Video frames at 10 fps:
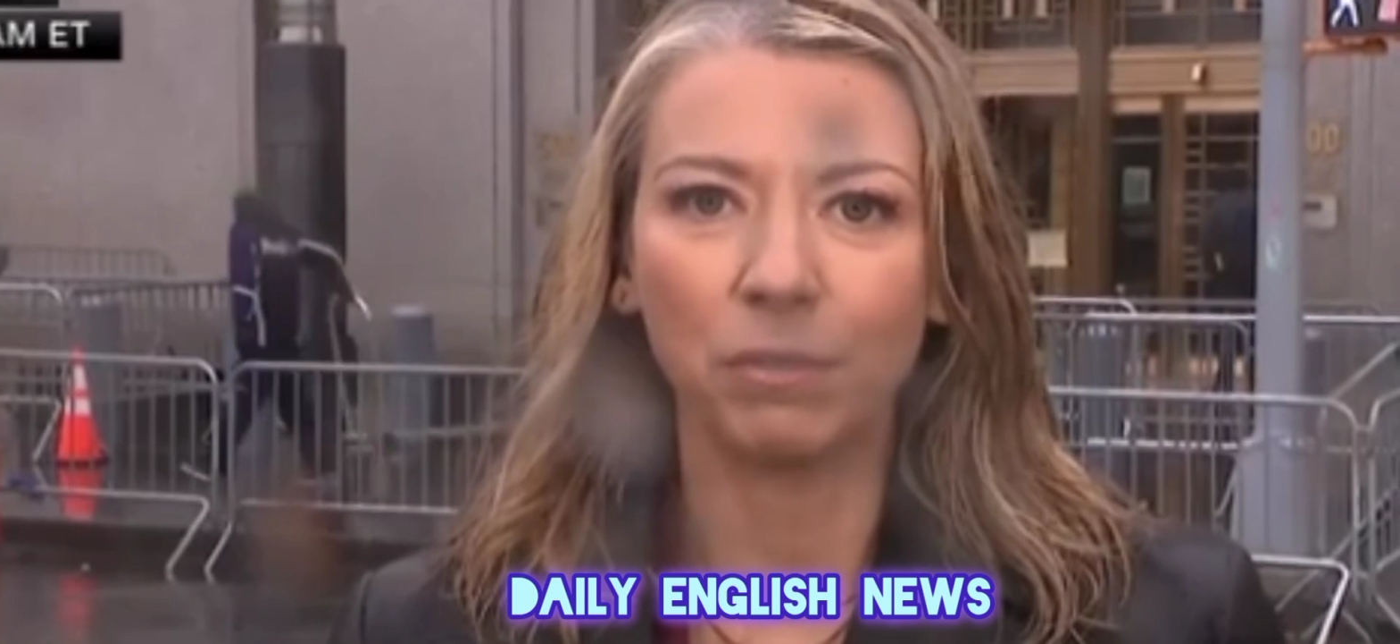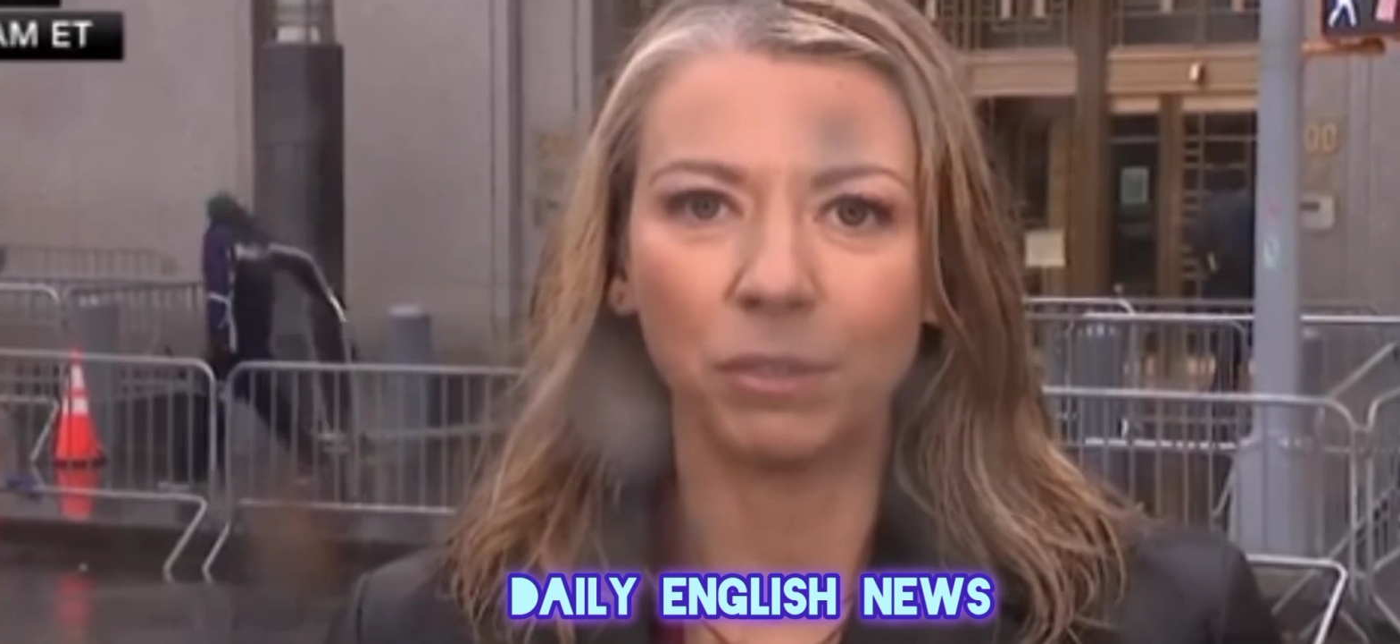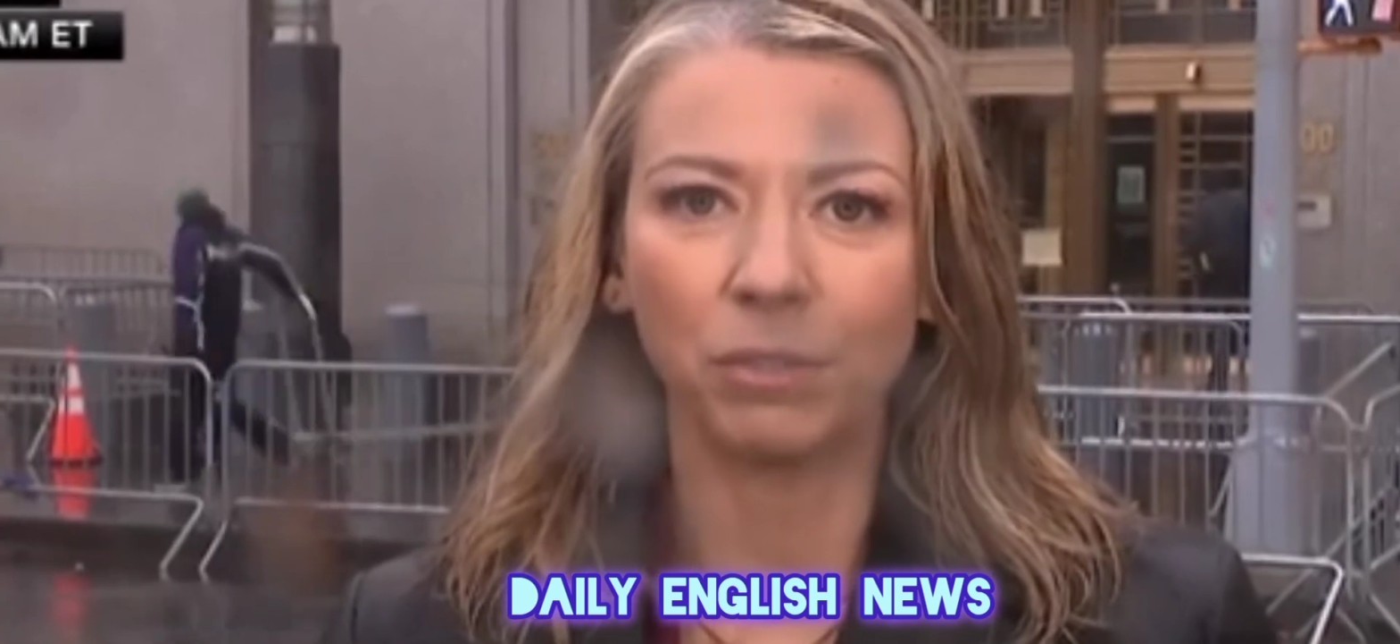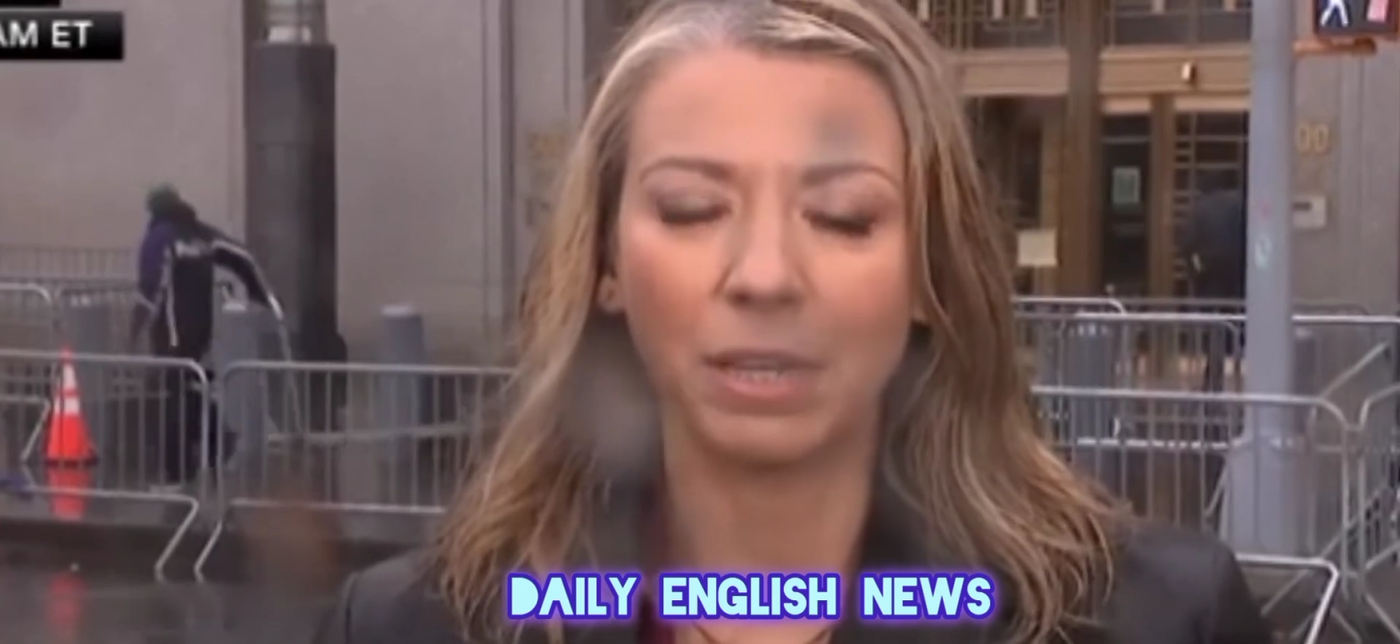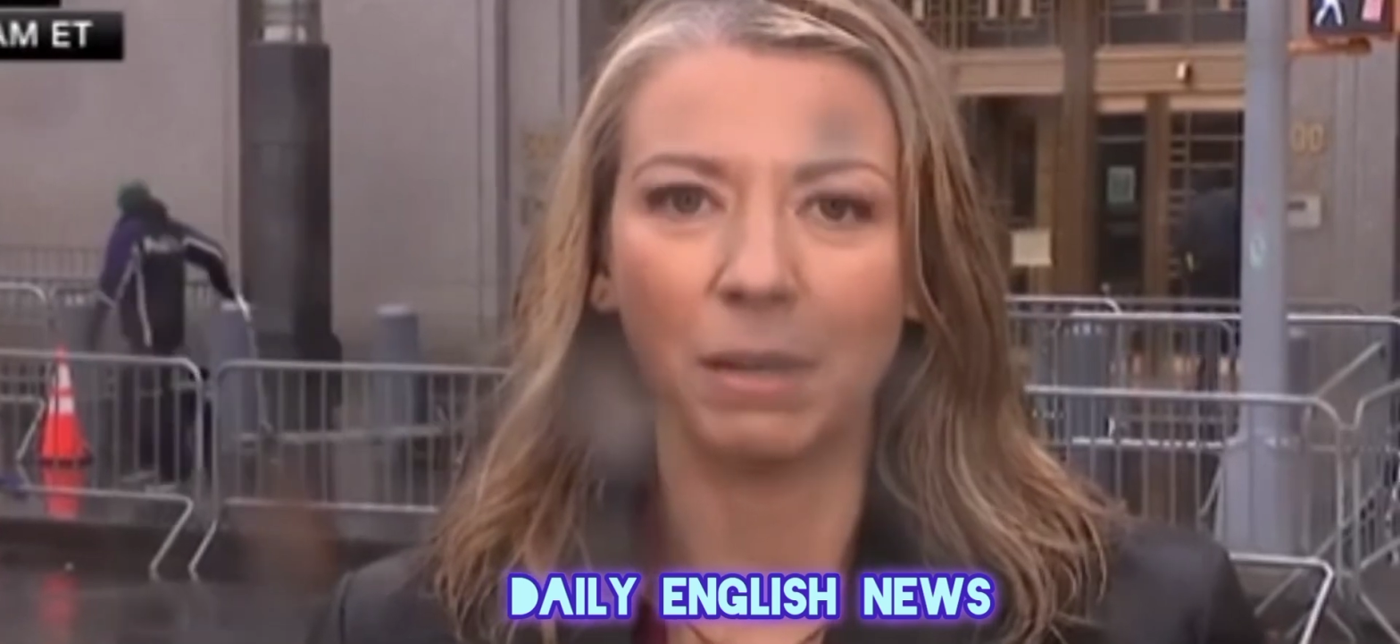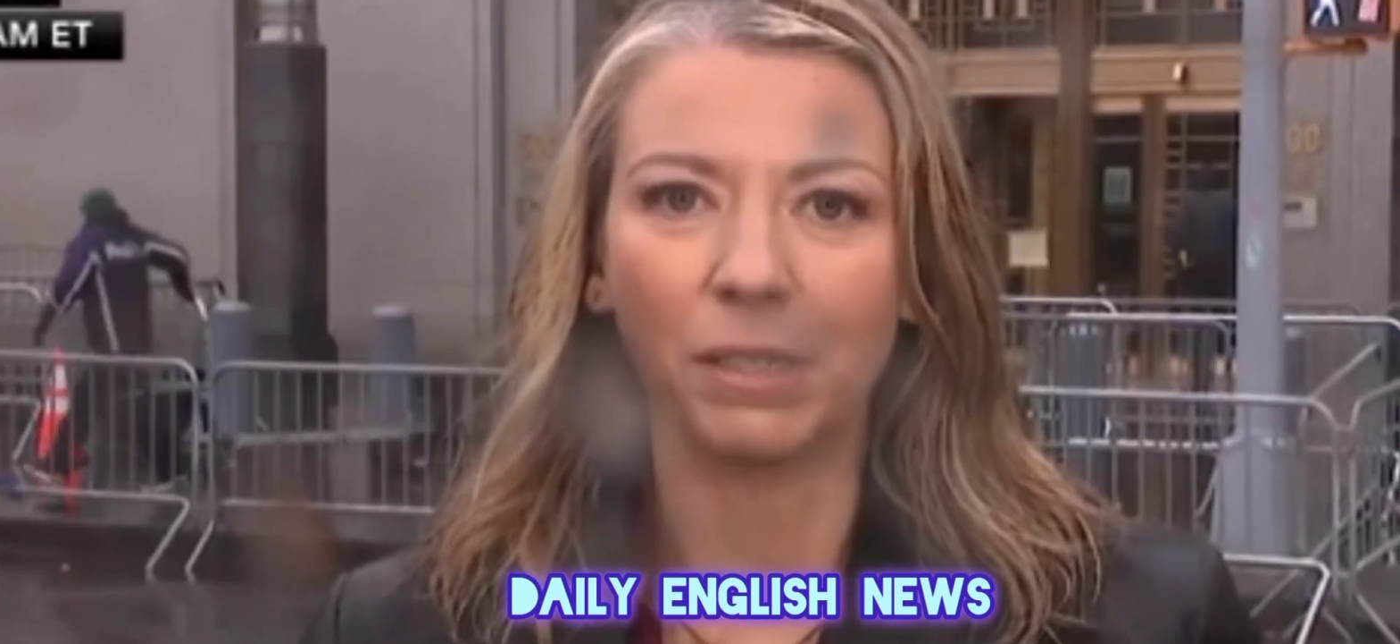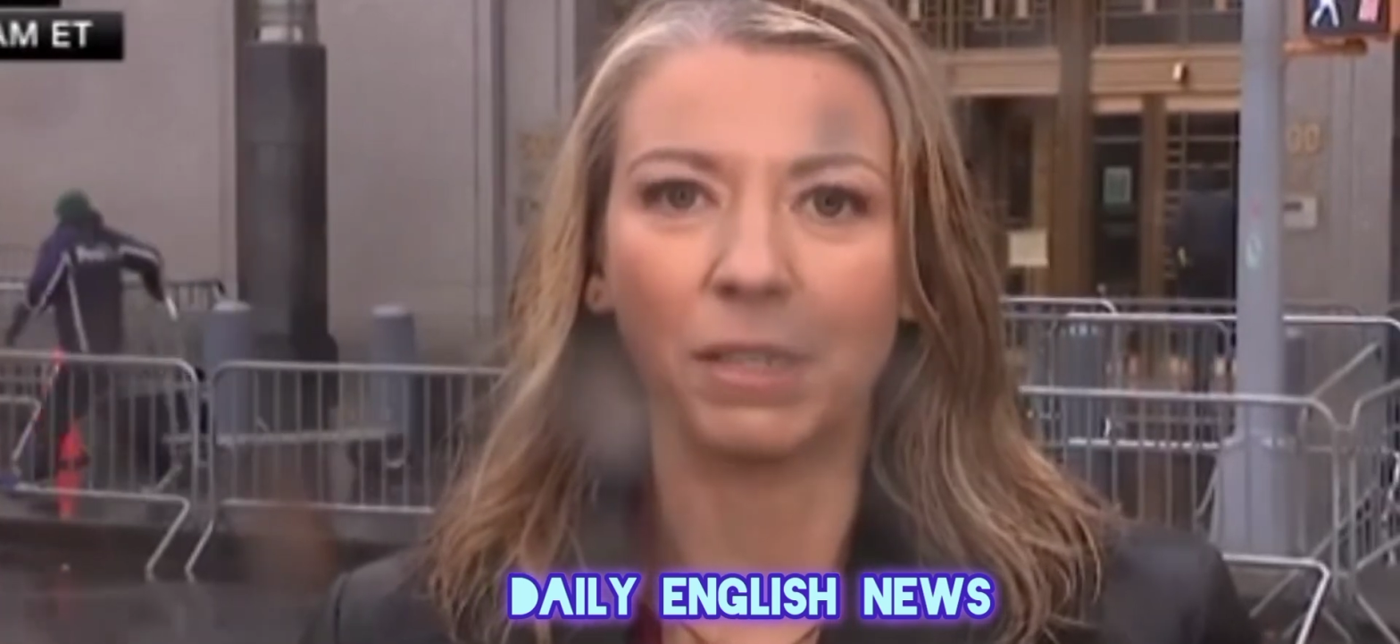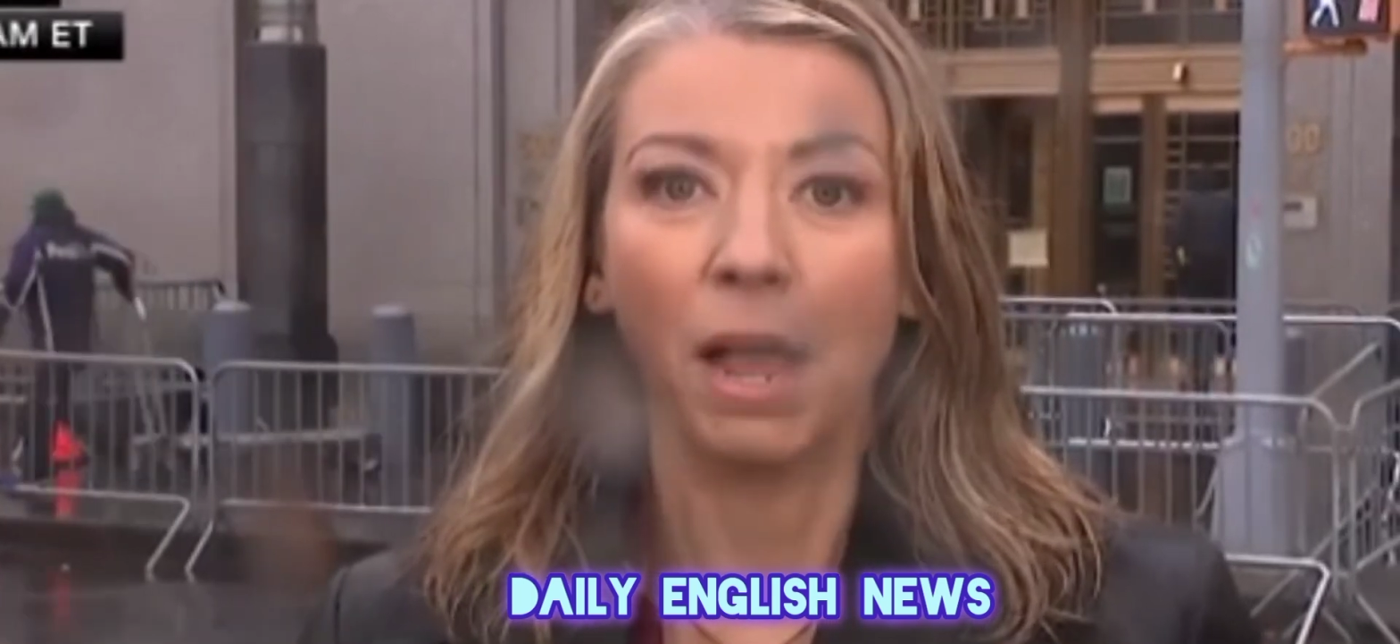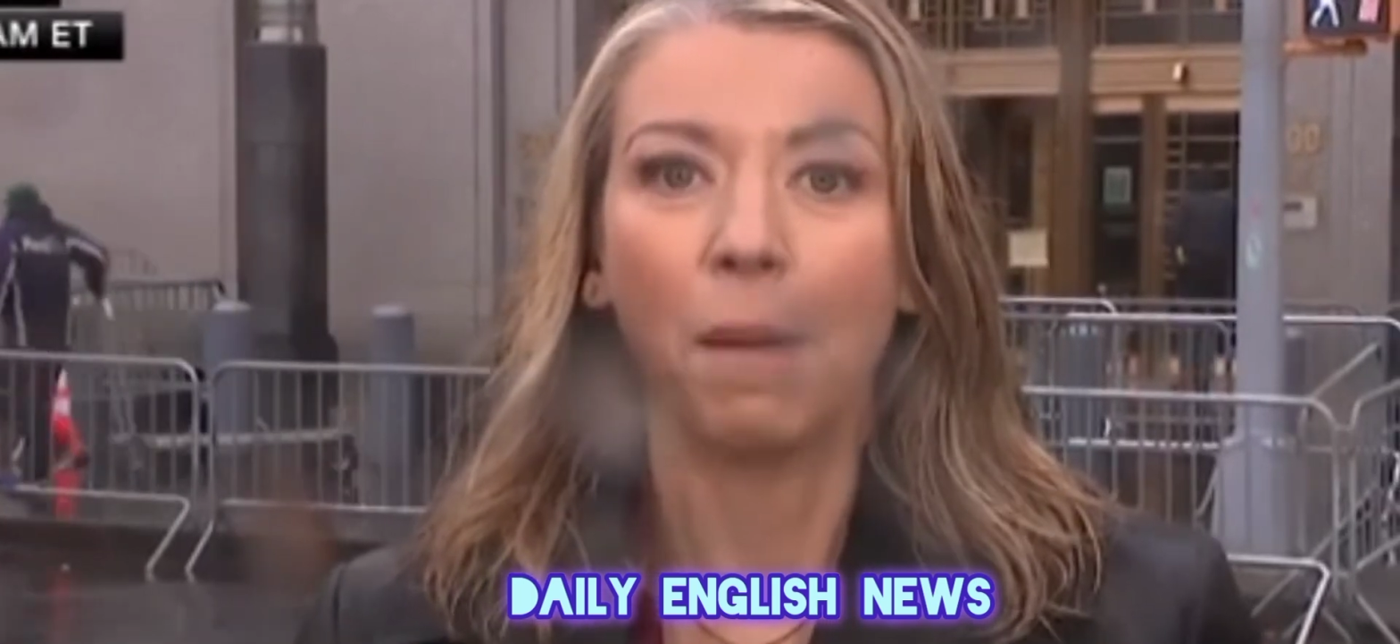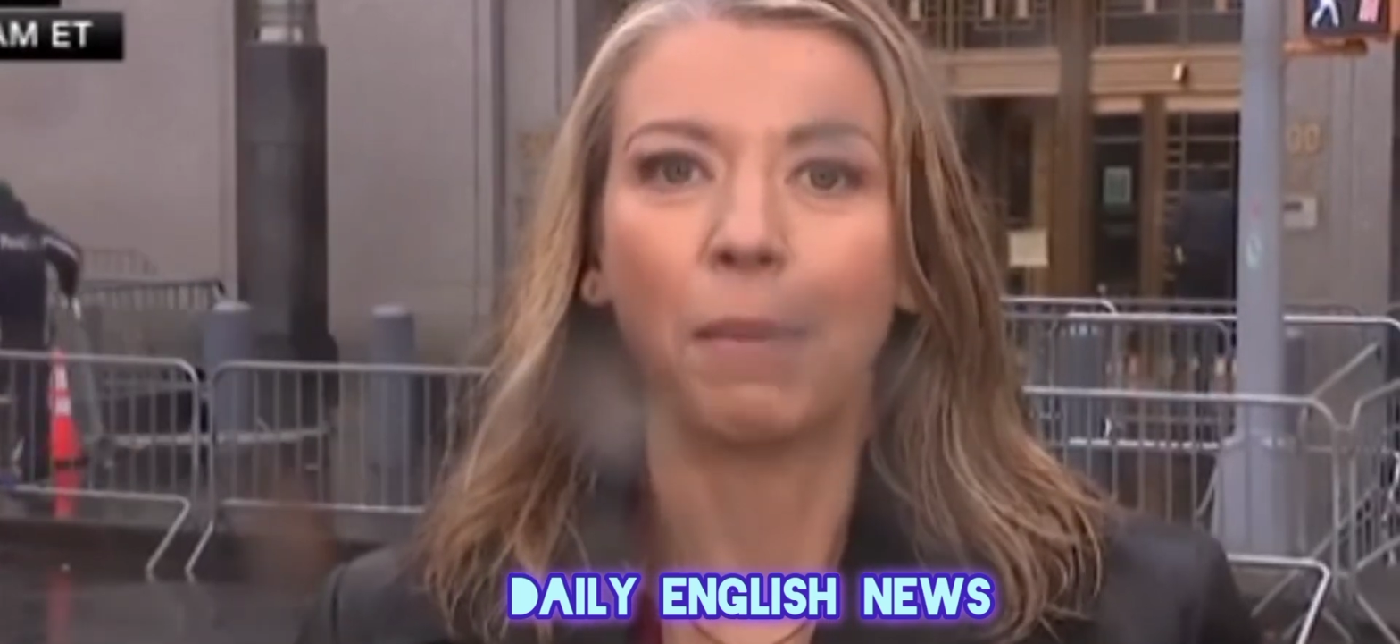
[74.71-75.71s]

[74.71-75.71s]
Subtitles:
their statements